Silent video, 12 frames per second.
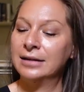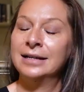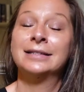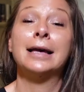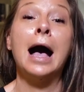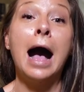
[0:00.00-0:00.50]

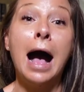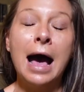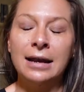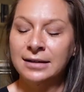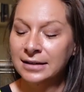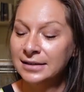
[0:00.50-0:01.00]
It's hot.
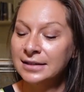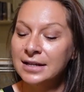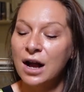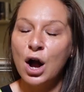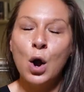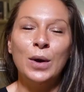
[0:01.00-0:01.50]

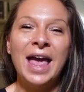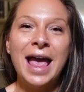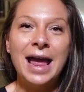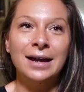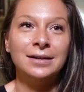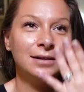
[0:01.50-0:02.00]

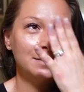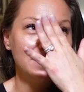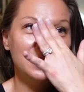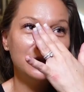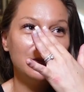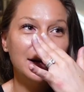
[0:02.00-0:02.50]
Okay. Am I
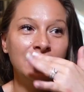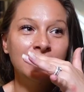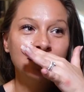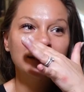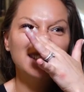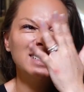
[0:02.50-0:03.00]
sweating?
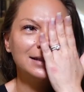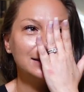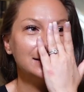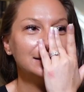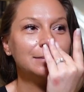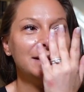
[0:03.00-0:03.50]

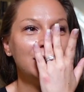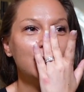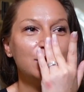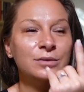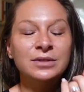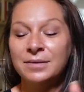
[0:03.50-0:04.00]
And my
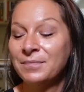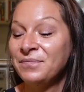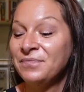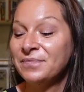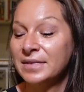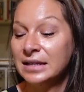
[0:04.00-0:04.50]
nose.
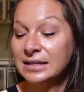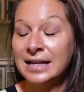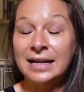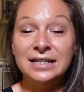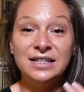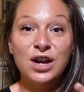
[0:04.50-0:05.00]
It's
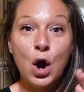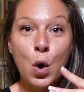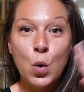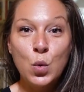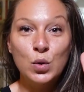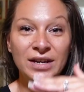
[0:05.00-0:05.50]
like a
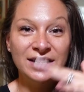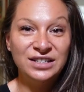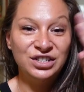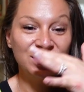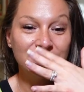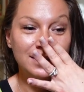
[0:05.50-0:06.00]
dog.
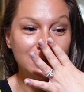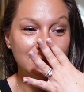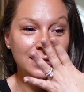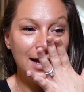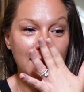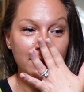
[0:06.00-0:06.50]

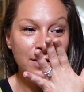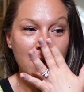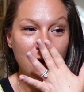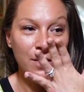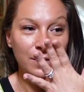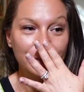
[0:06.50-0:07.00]
I don't know.
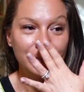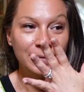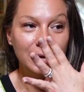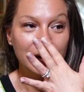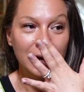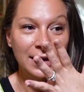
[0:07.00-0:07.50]

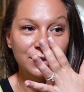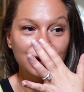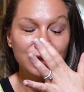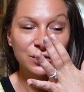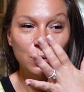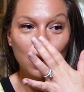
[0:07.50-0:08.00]
I
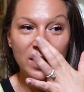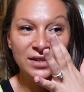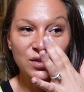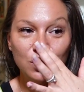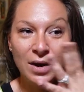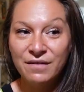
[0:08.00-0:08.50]
just always
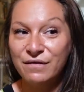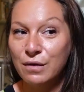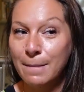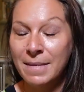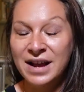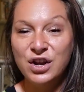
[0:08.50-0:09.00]
sweat
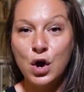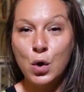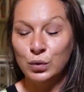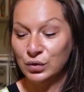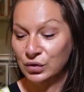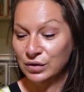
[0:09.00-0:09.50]
from my
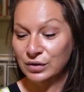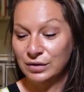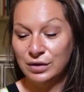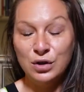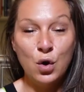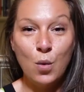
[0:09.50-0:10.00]
nose.
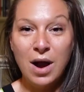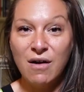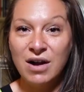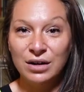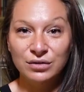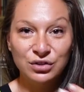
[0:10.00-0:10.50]
Nowhere
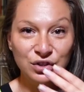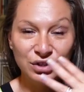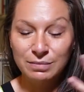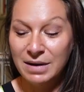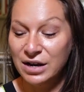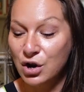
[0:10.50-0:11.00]
else,
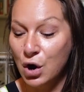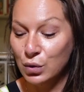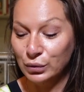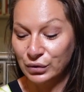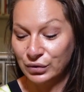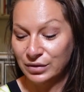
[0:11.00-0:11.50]
just my
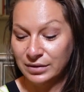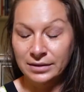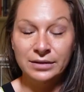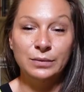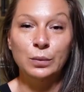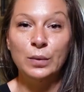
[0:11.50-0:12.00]
nose.
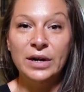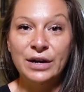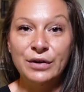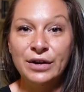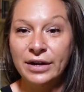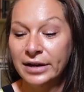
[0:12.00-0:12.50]
It's weird.